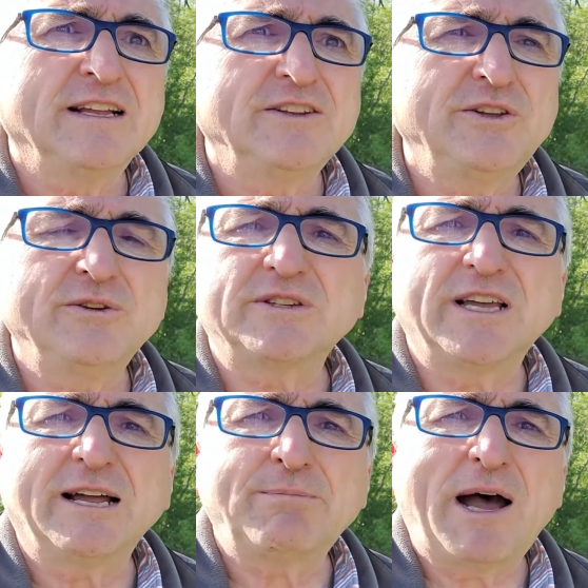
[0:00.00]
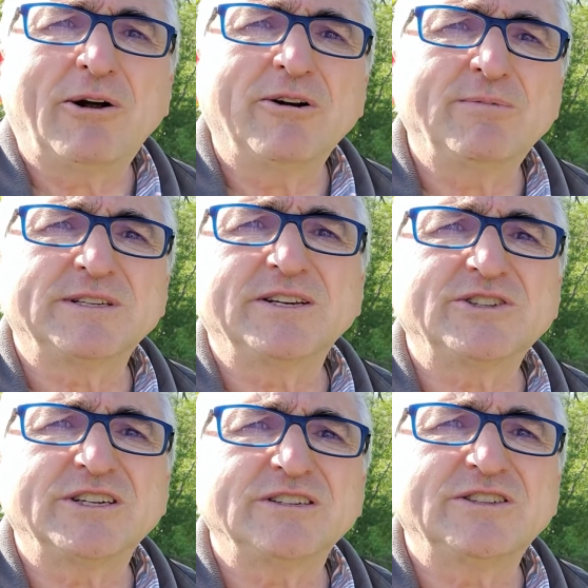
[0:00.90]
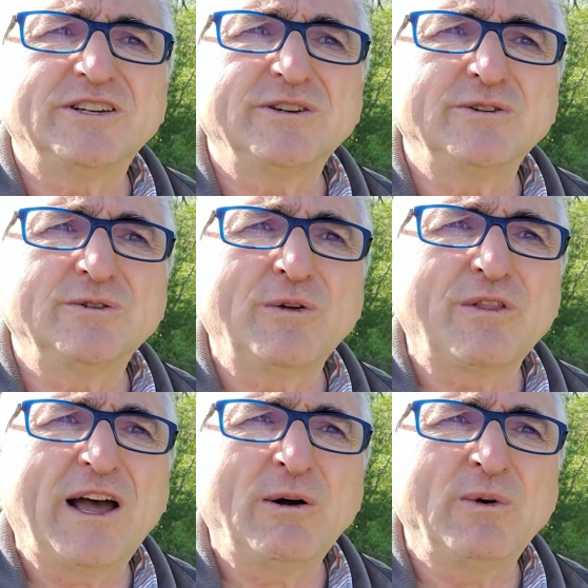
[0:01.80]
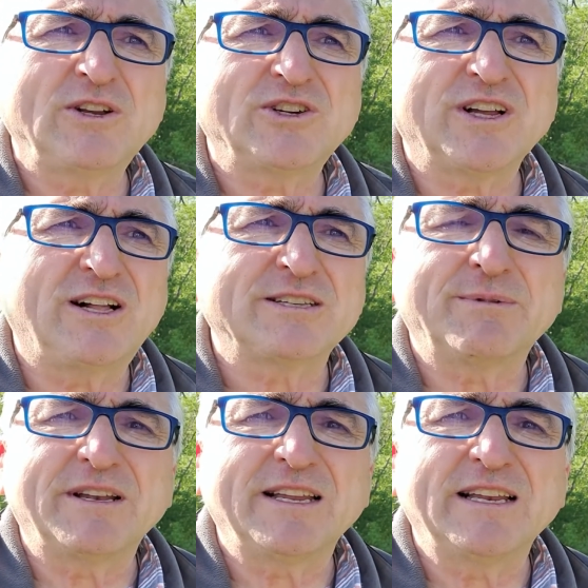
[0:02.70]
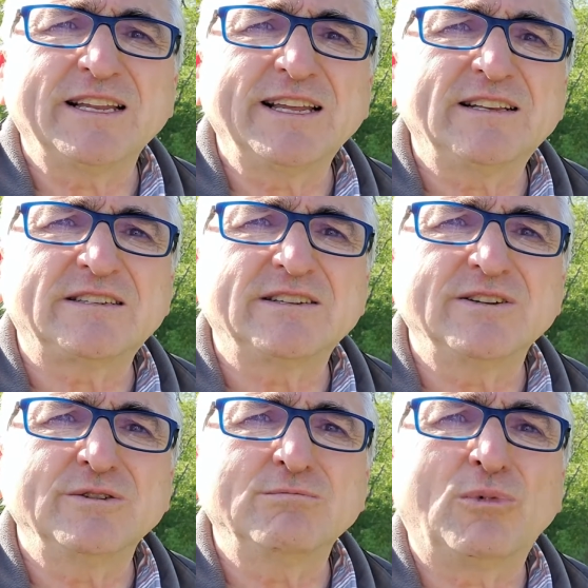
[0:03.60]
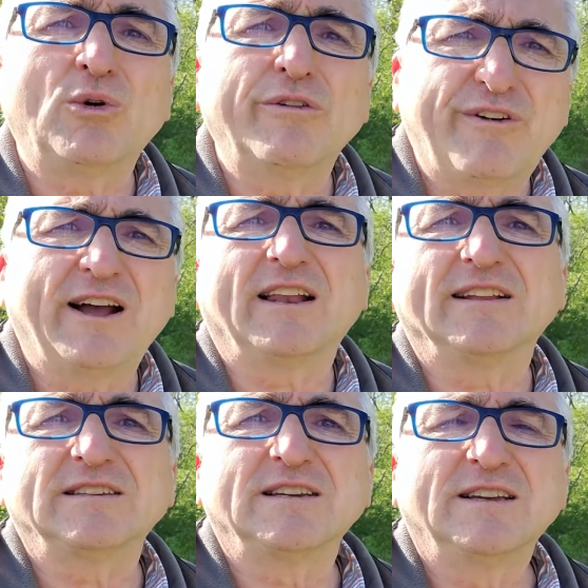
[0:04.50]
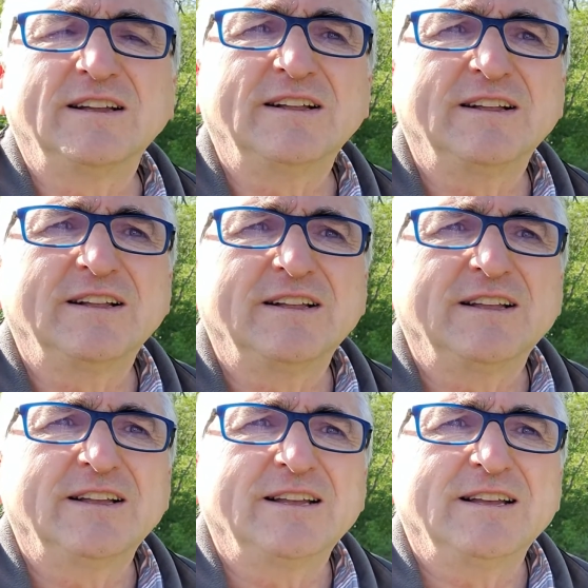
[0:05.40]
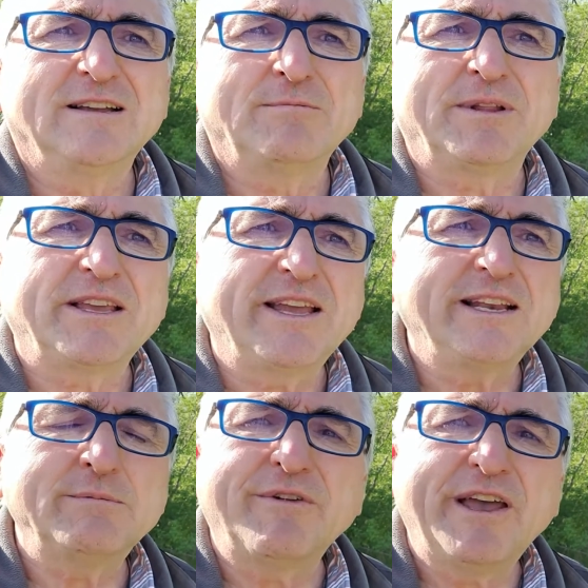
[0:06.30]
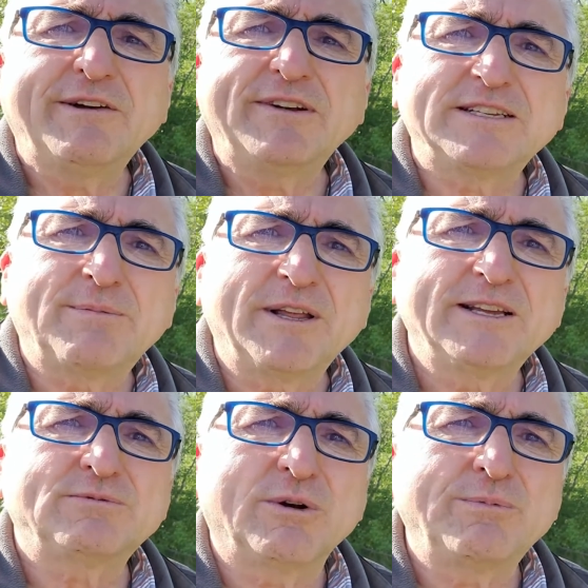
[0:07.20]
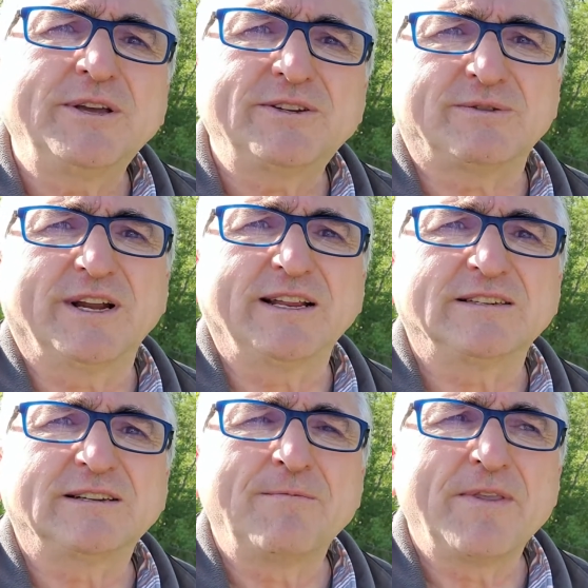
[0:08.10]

use that power and position to do that which ultimately leads to more violence. But the kingdom of heaven is a place where peace reigns.